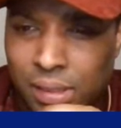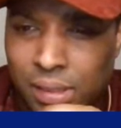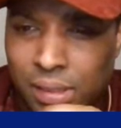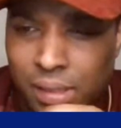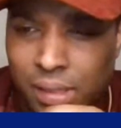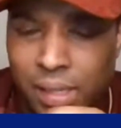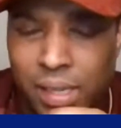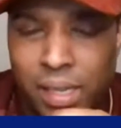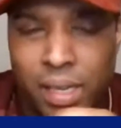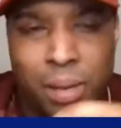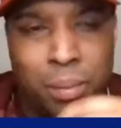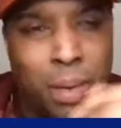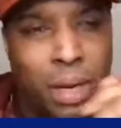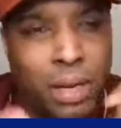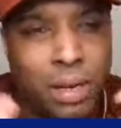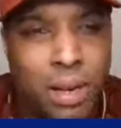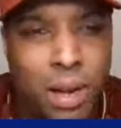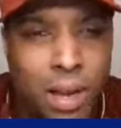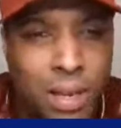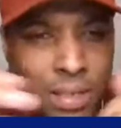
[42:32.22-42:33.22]
Yeah, man,
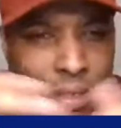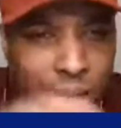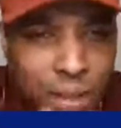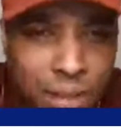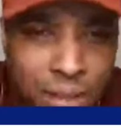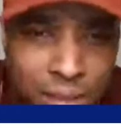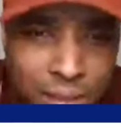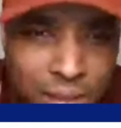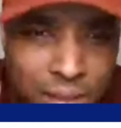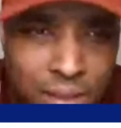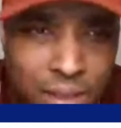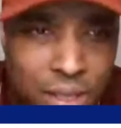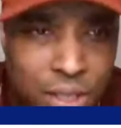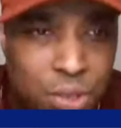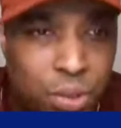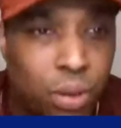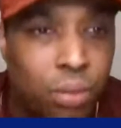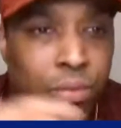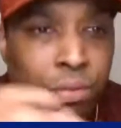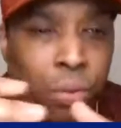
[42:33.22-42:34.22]
guys, I needed this.
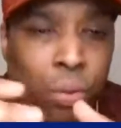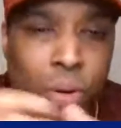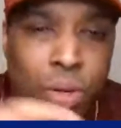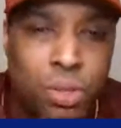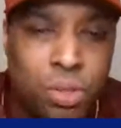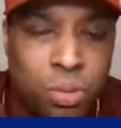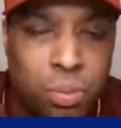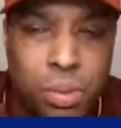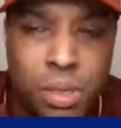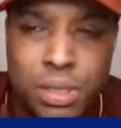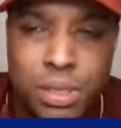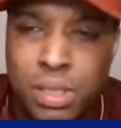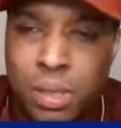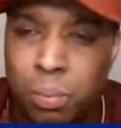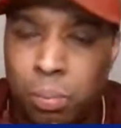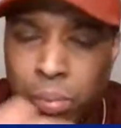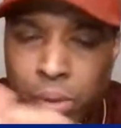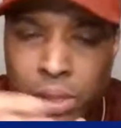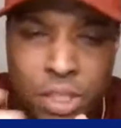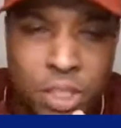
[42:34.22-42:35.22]
So 42 minutes in.
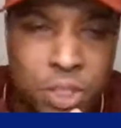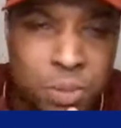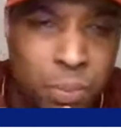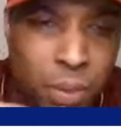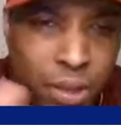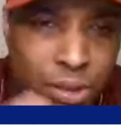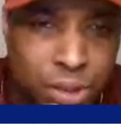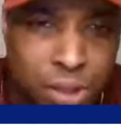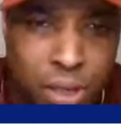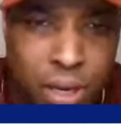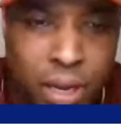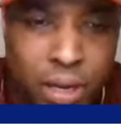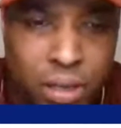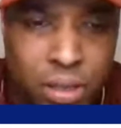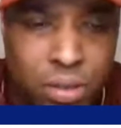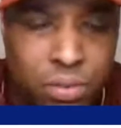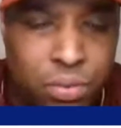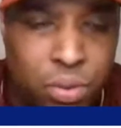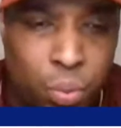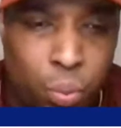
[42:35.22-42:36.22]
Please smash the like if
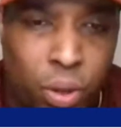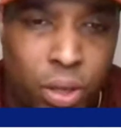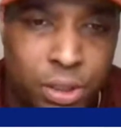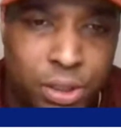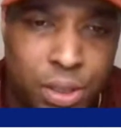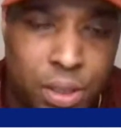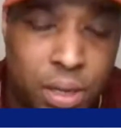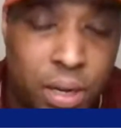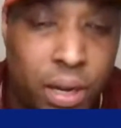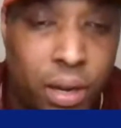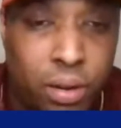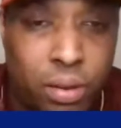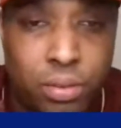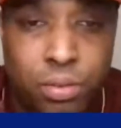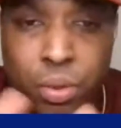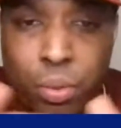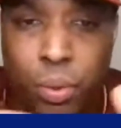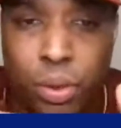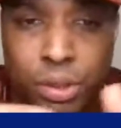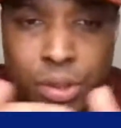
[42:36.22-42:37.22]
you're watching now. If you're
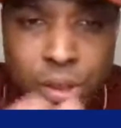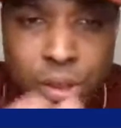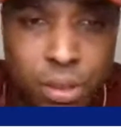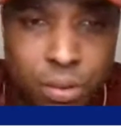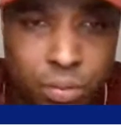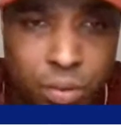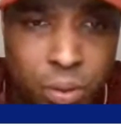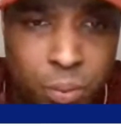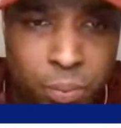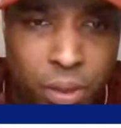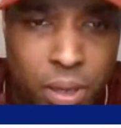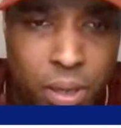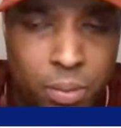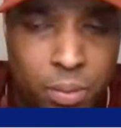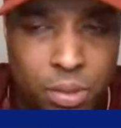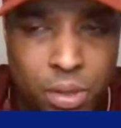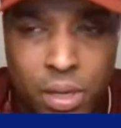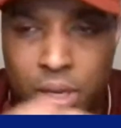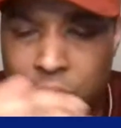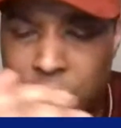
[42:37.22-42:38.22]
watching the replay,
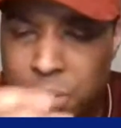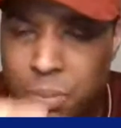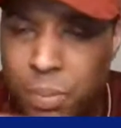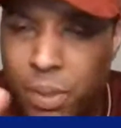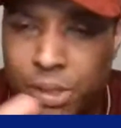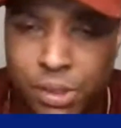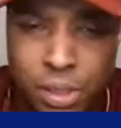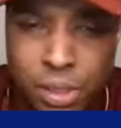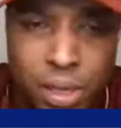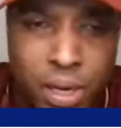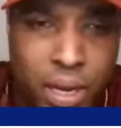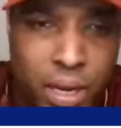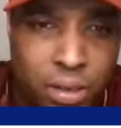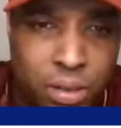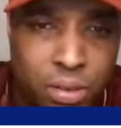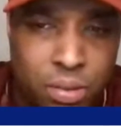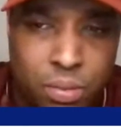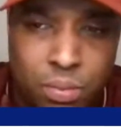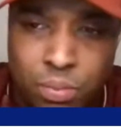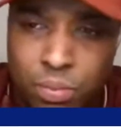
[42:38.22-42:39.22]
smash the like
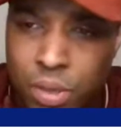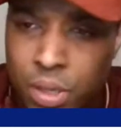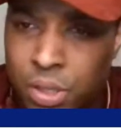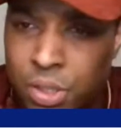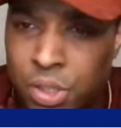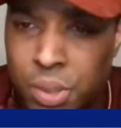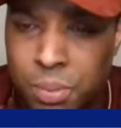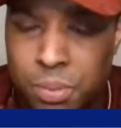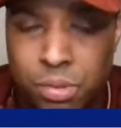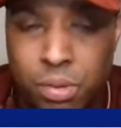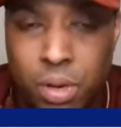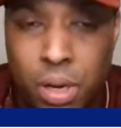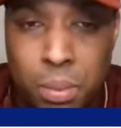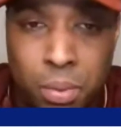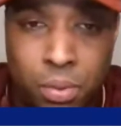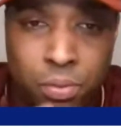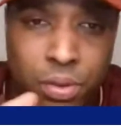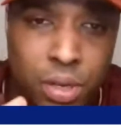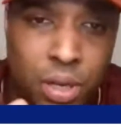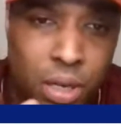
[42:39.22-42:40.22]
and
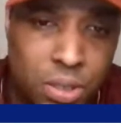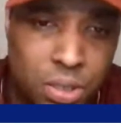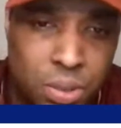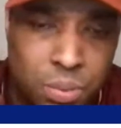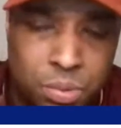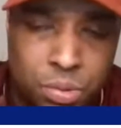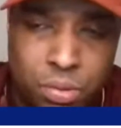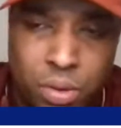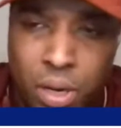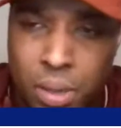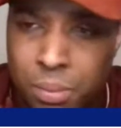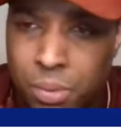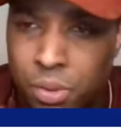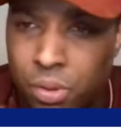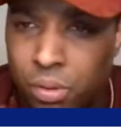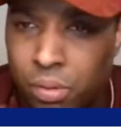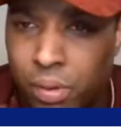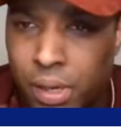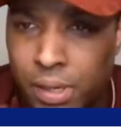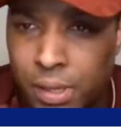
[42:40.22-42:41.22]
subscribe if you're not subscribed
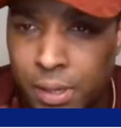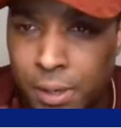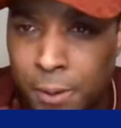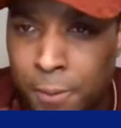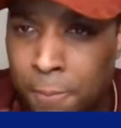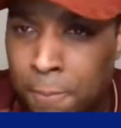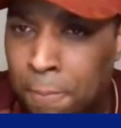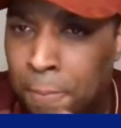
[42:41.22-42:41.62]
already.